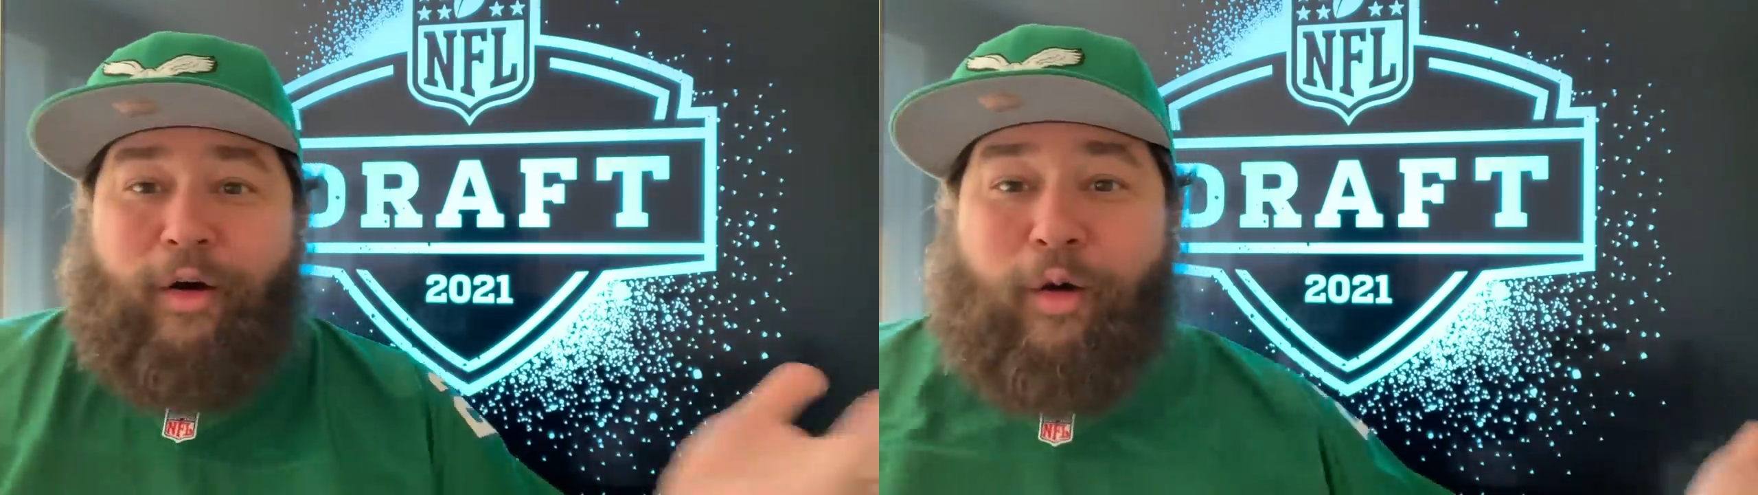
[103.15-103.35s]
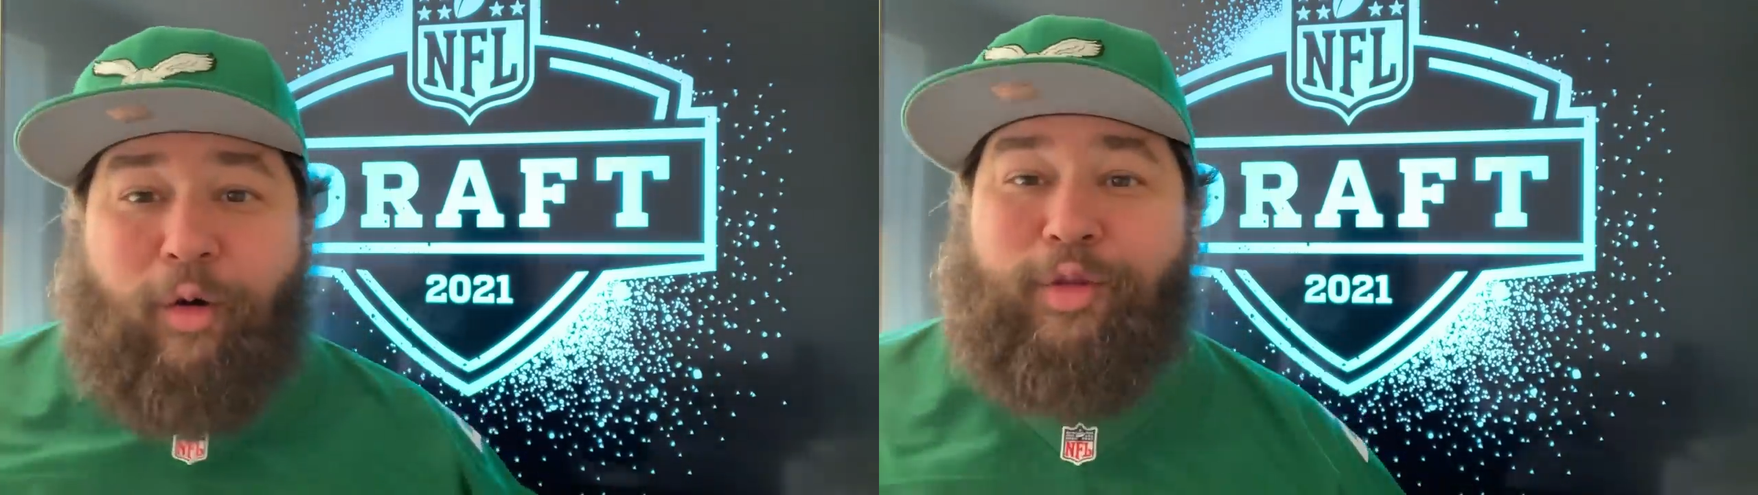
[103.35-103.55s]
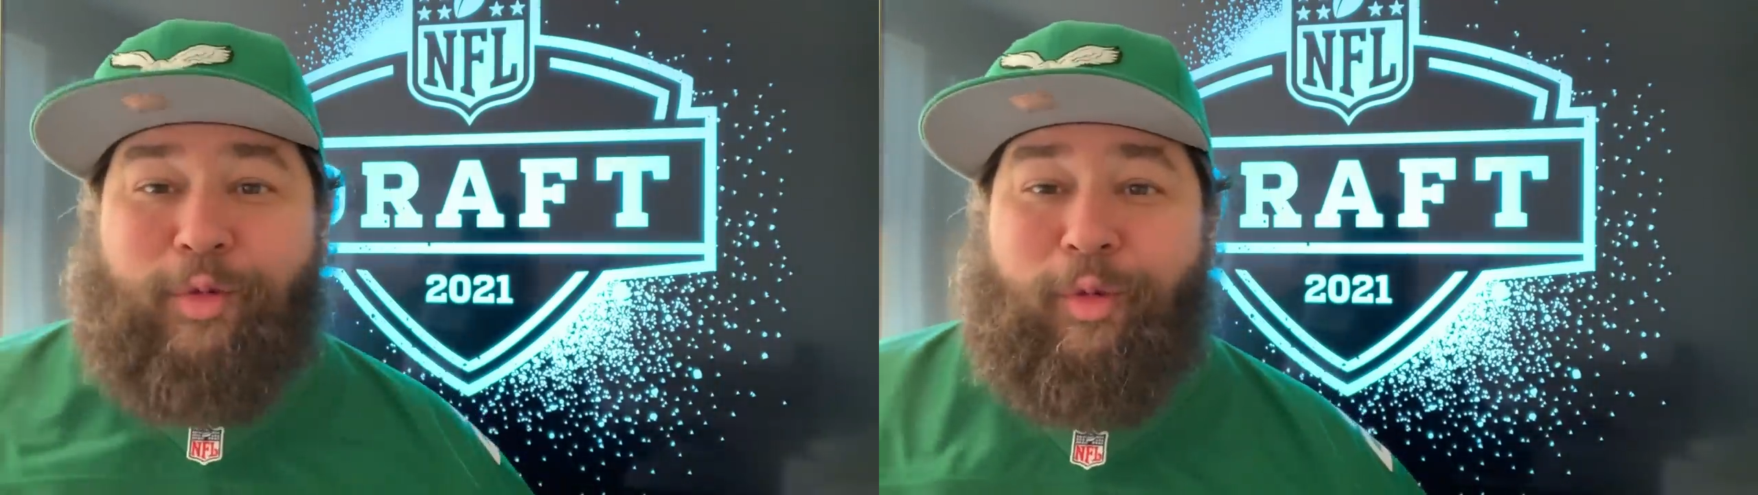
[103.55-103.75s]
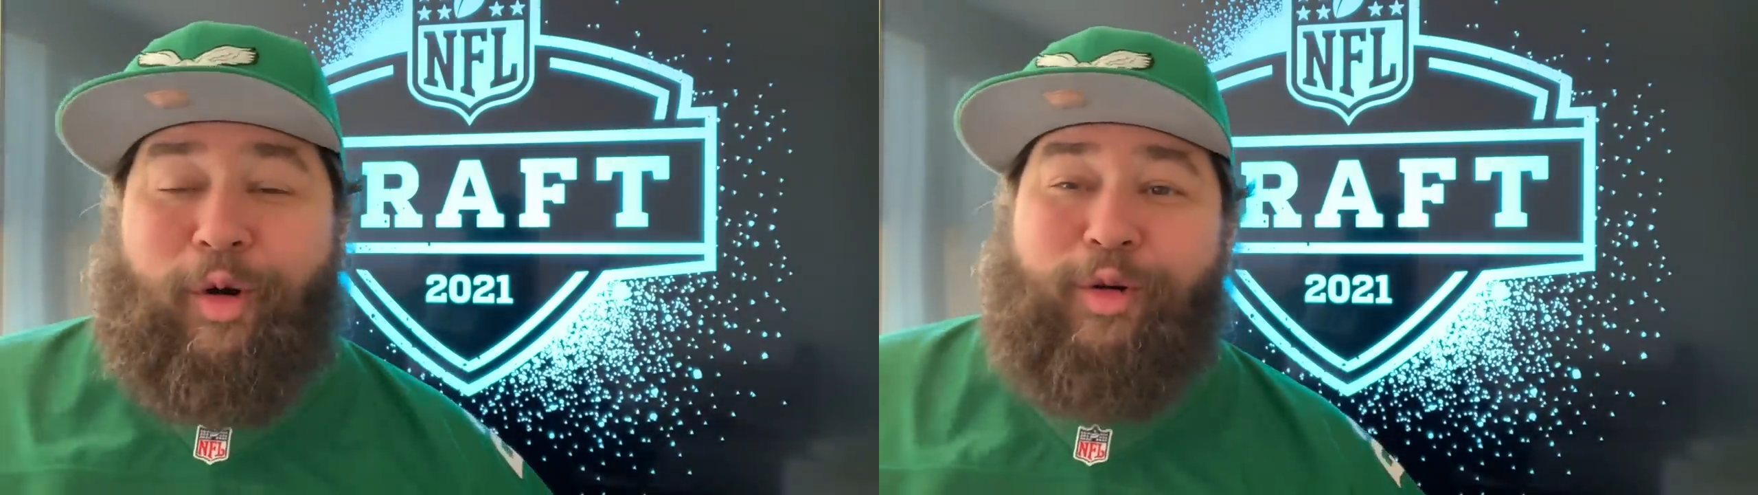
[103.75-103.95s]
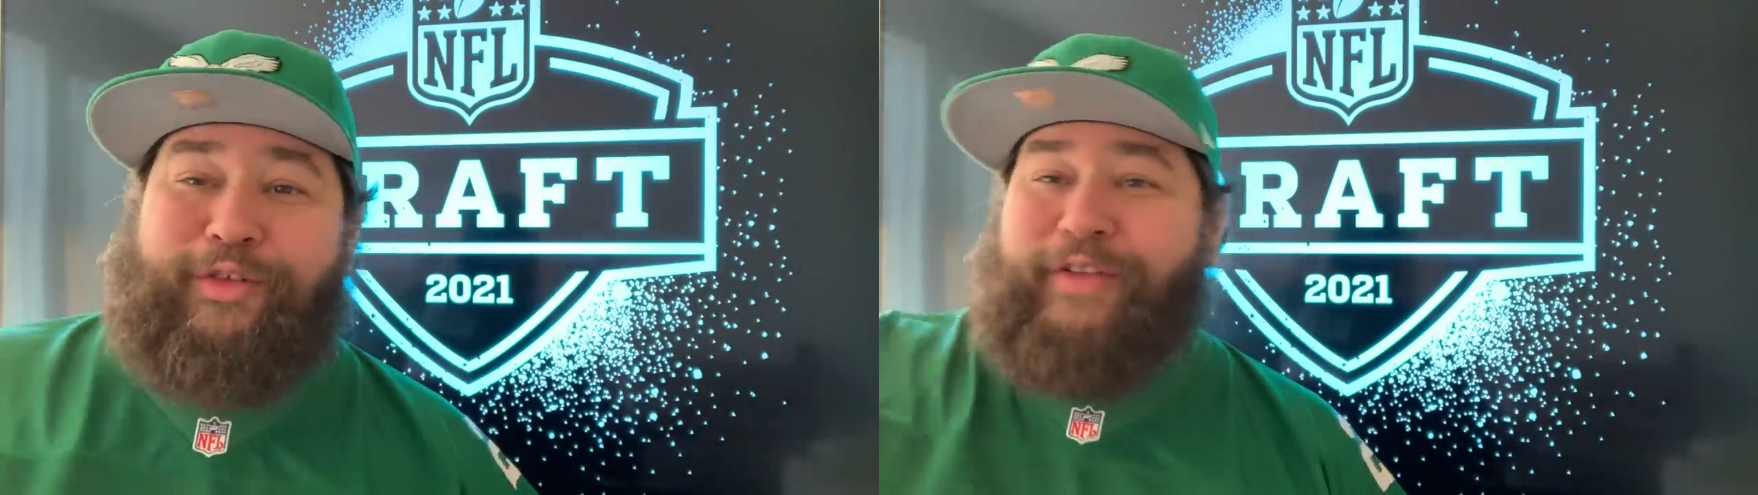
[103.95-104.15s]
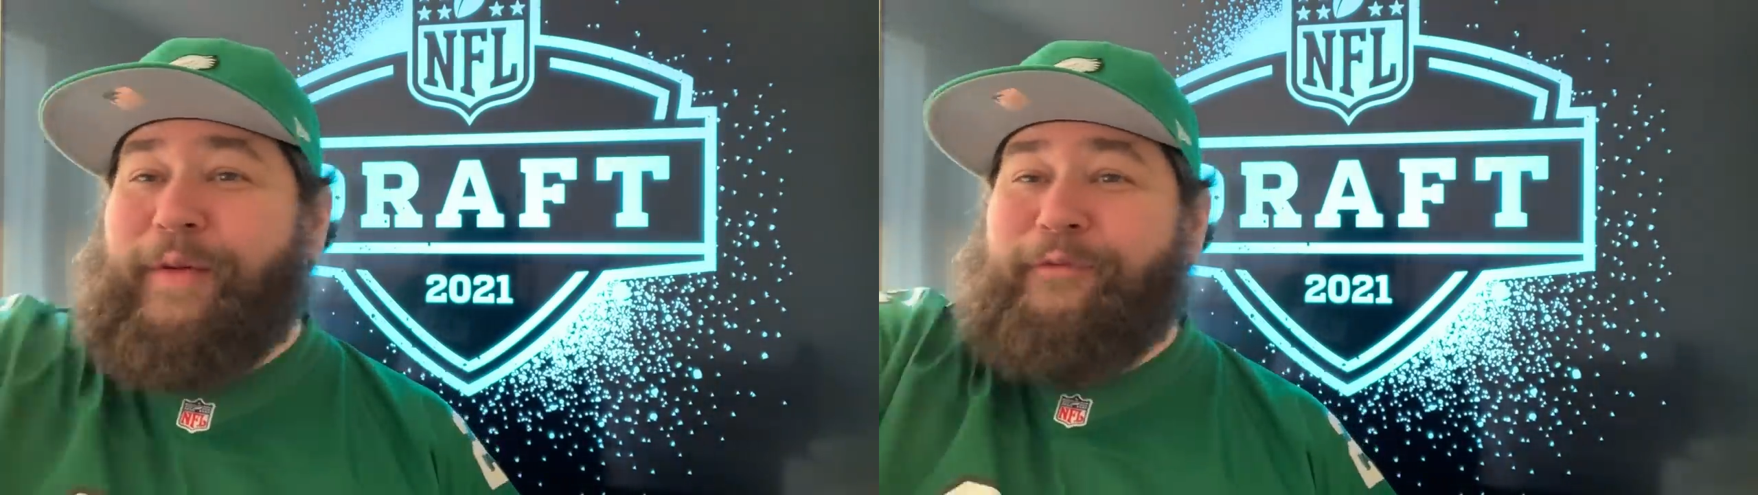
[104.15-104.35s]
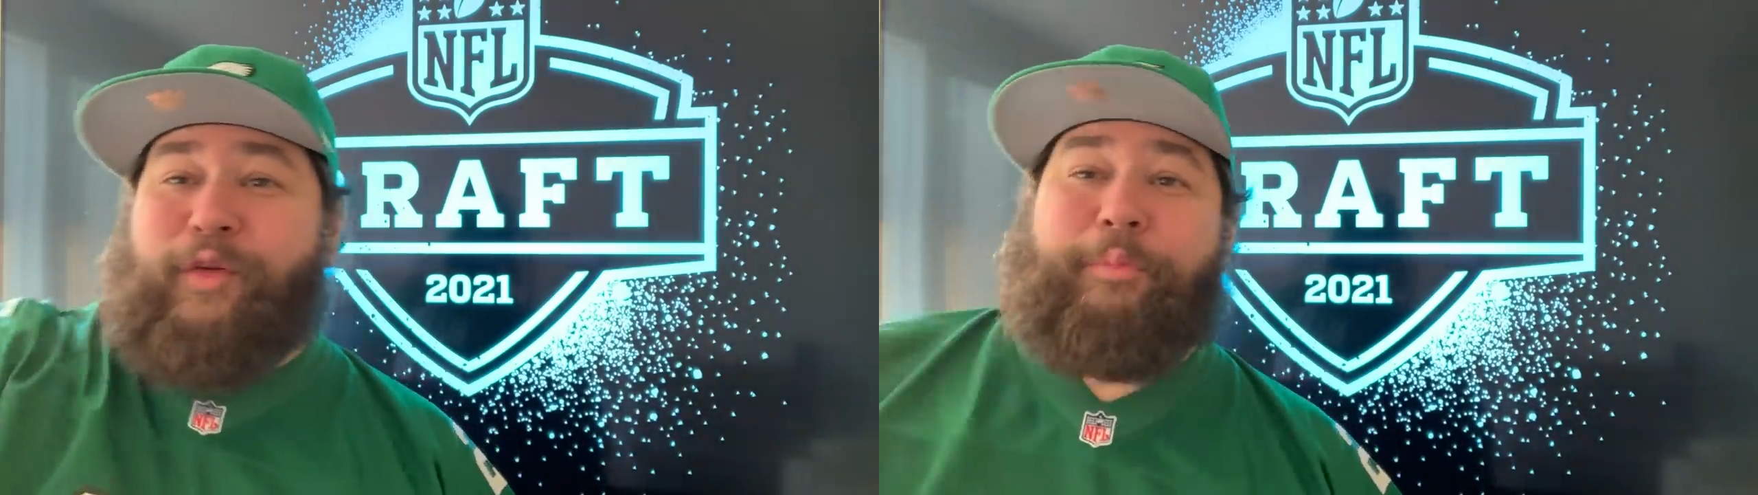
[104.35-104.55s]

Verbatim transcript: on the walls except for